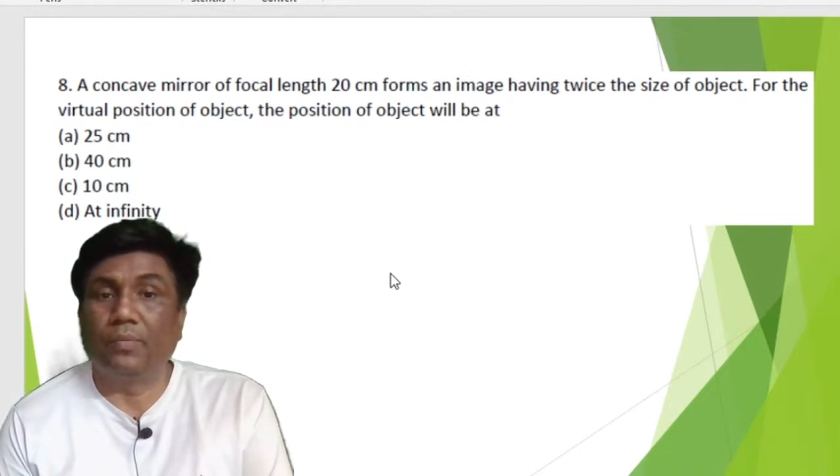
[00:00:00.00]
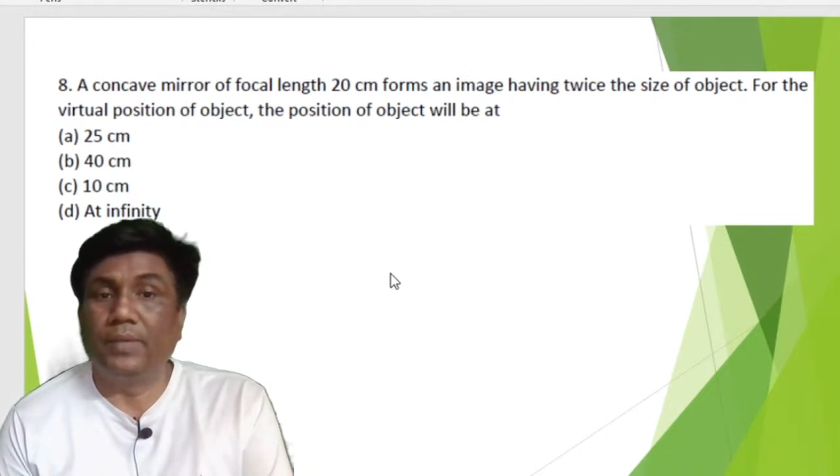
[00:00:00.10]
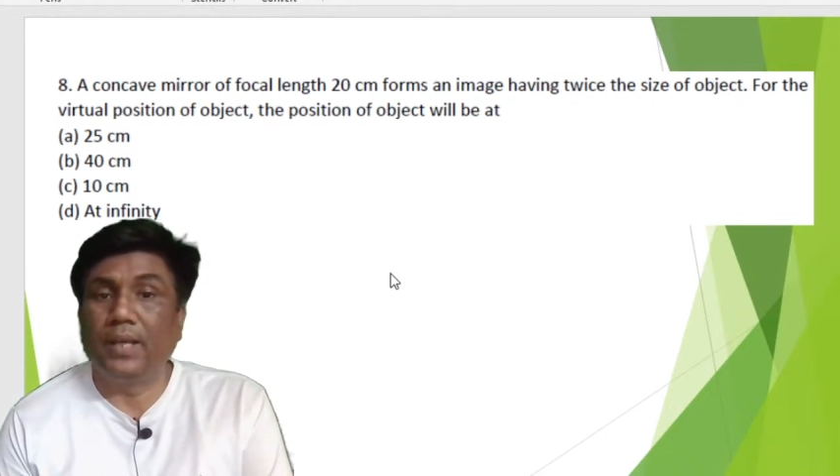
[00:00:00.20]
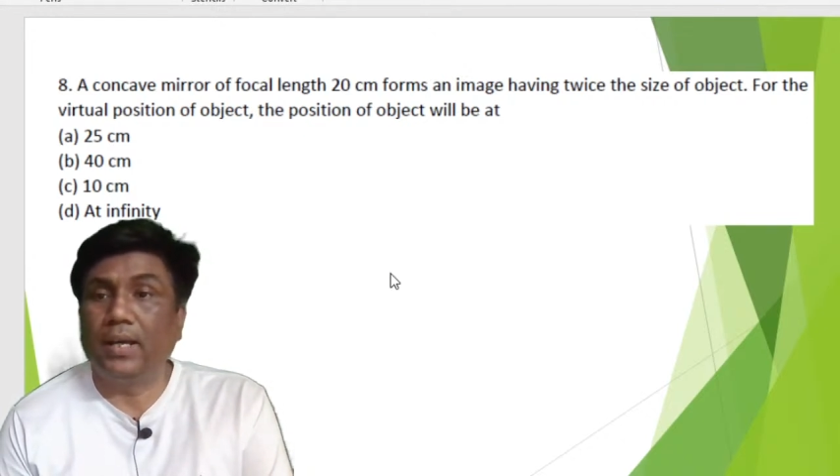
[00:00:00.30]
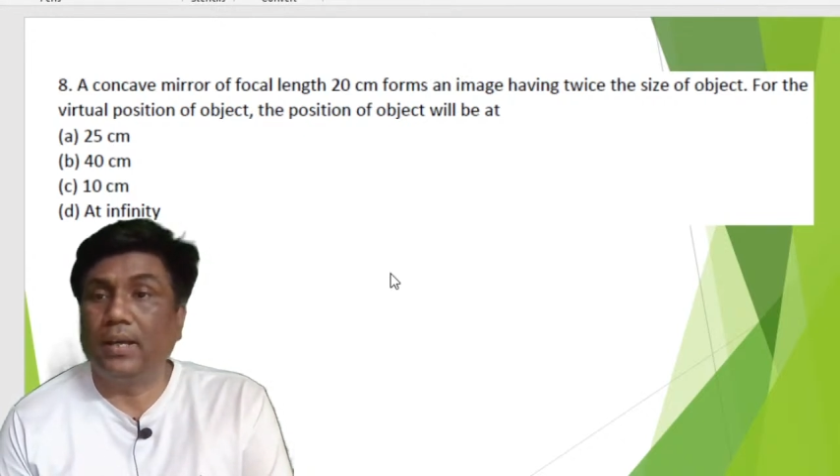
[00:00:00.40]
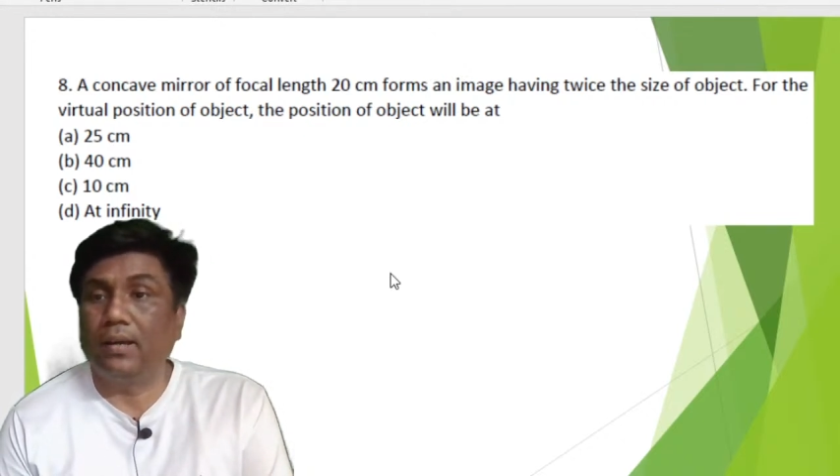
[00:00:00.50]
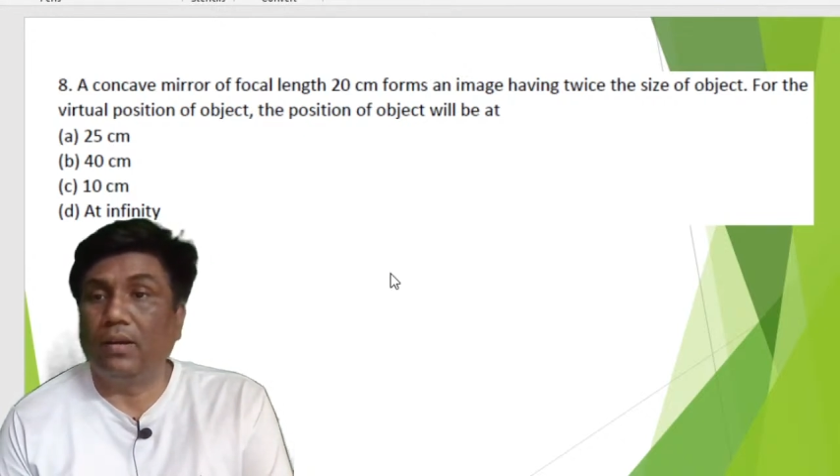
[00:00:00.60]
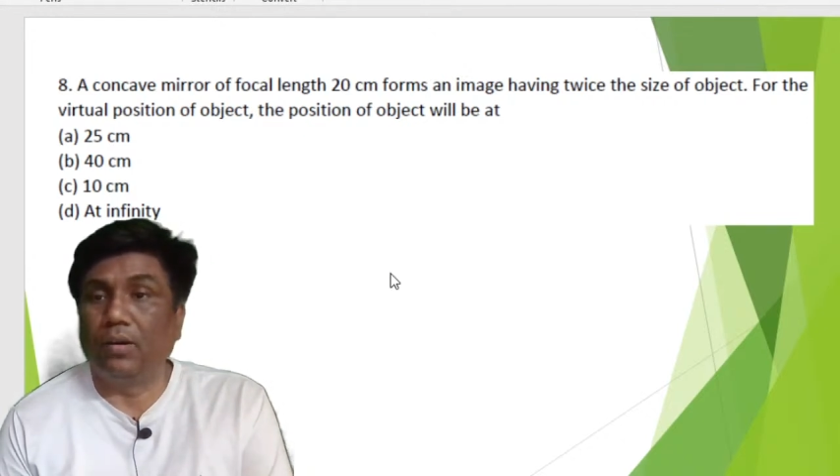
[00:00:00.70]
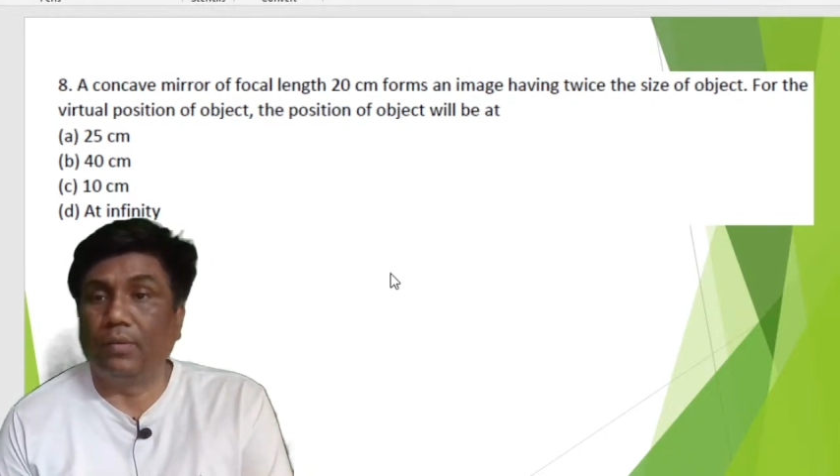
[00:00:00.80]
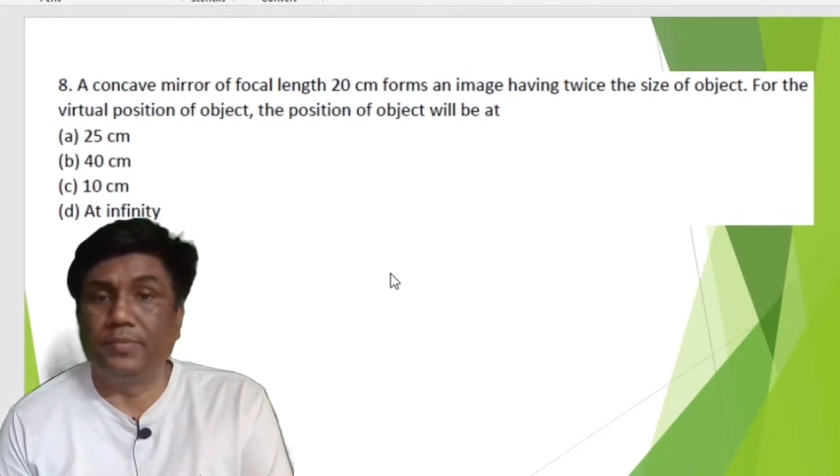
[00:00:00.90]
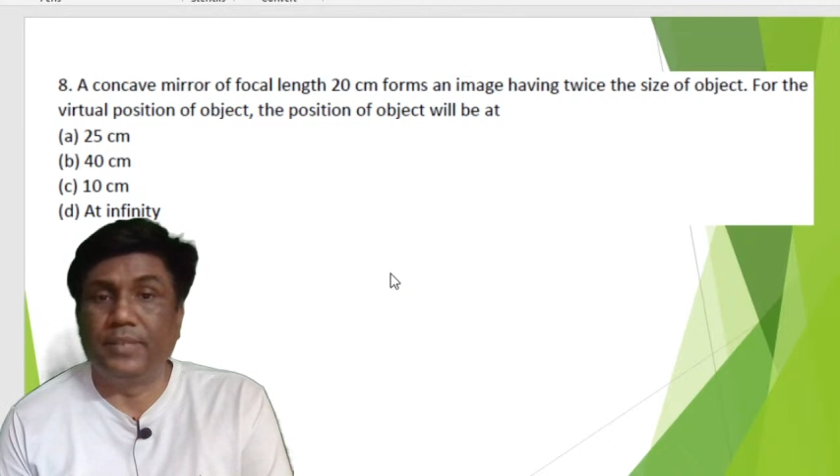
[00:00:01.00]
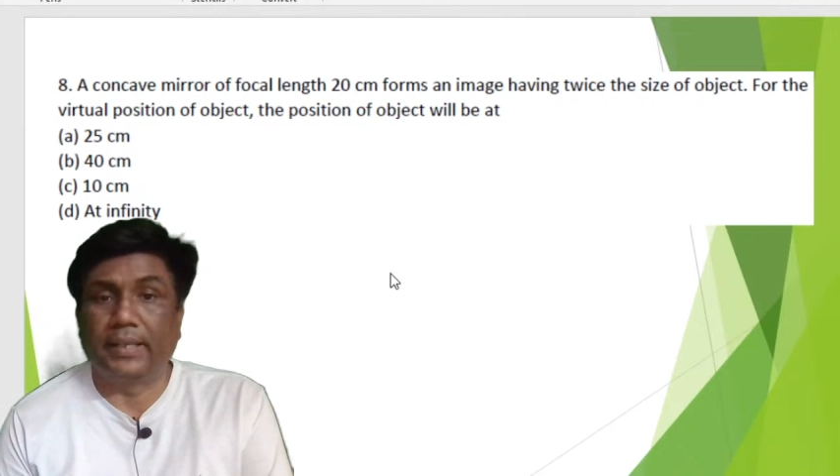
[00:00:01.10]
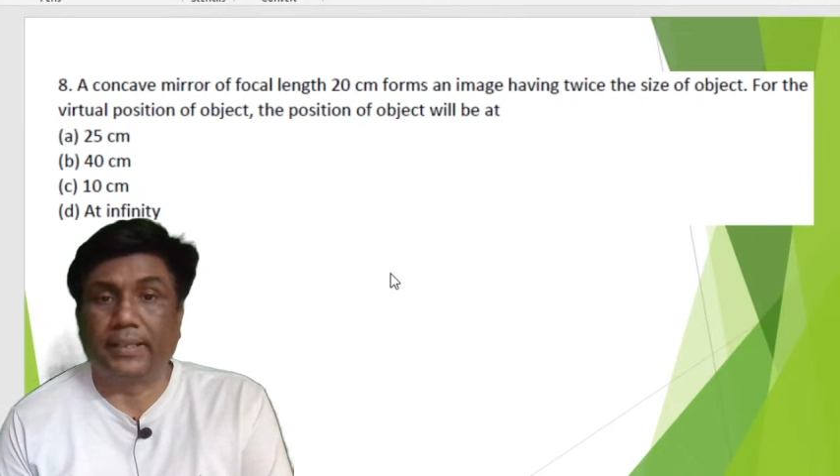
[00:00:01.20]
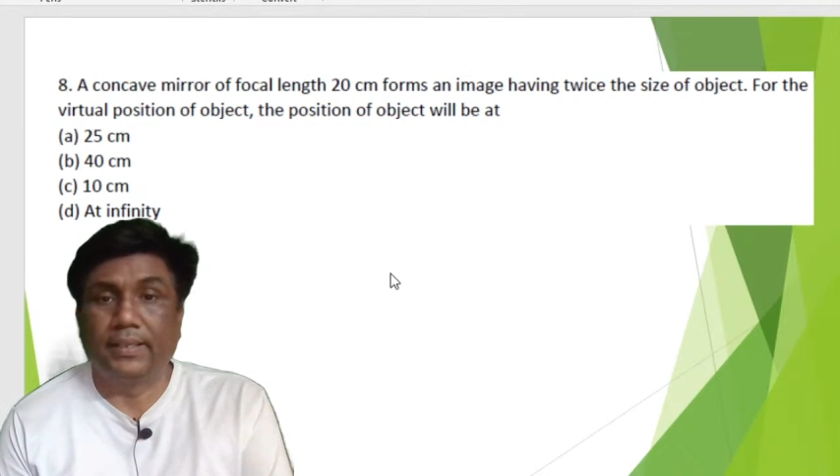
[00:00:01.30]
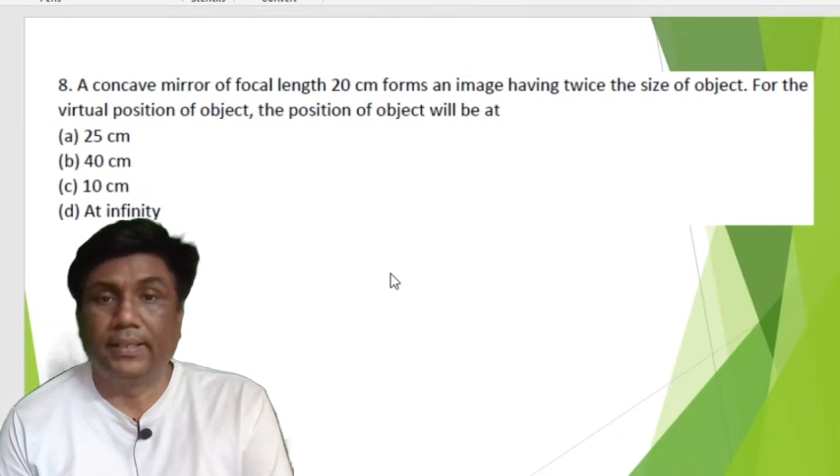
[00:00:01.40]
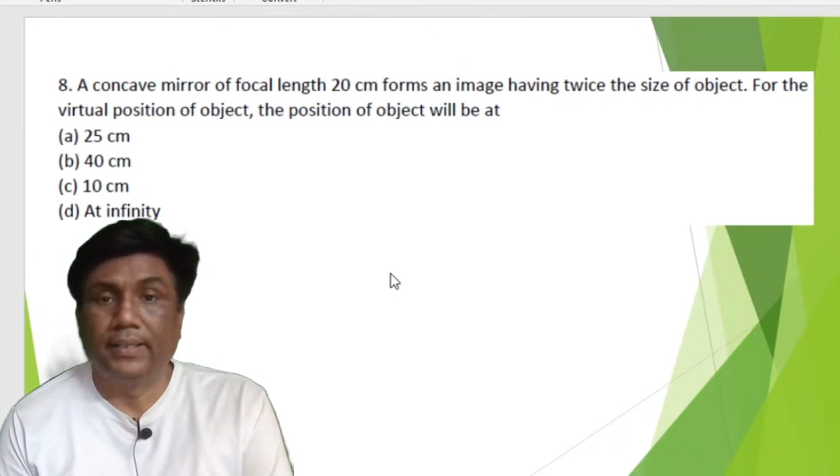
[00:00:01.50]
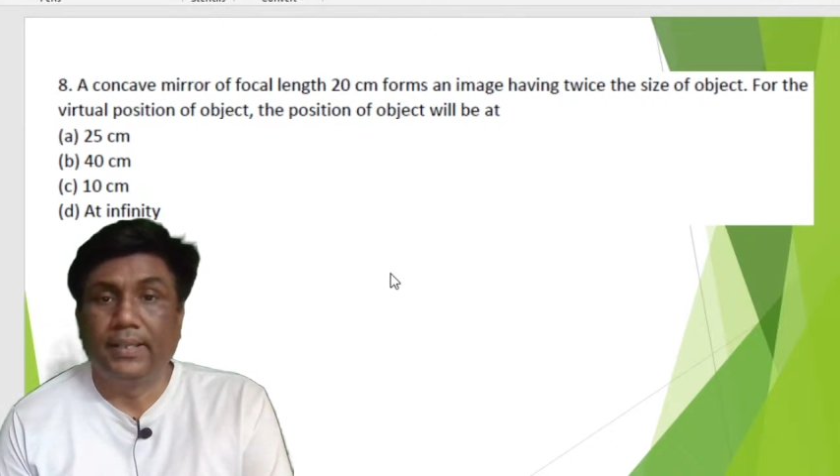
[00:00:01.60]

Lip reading: of the object.